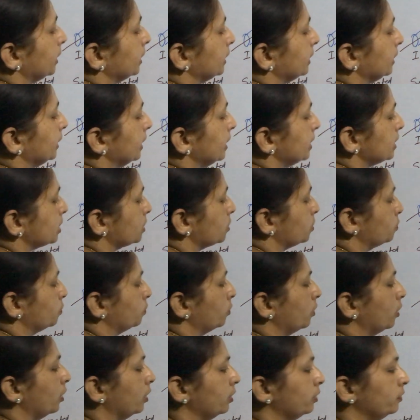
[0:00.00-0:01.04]
This
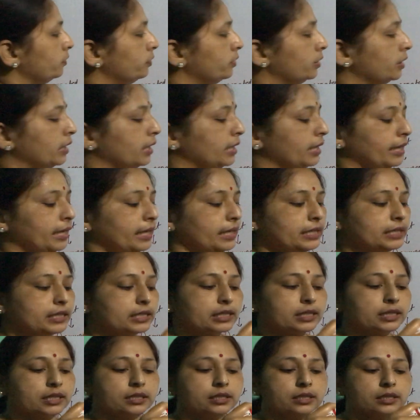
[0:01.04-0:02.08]
valve
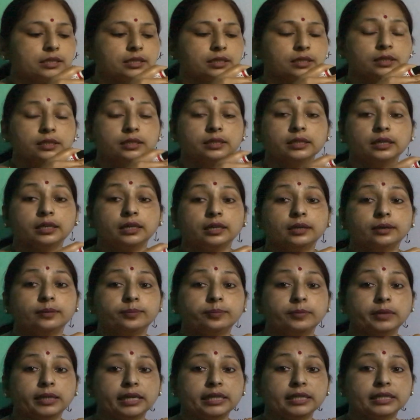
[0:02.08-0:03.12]
is,
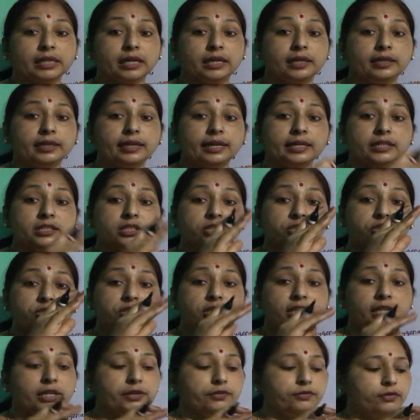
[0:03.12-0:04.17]
it contains
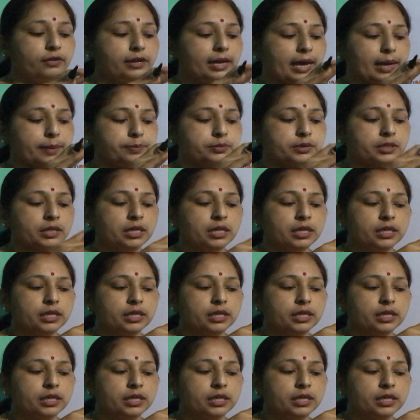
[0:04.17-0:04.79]
three flaps.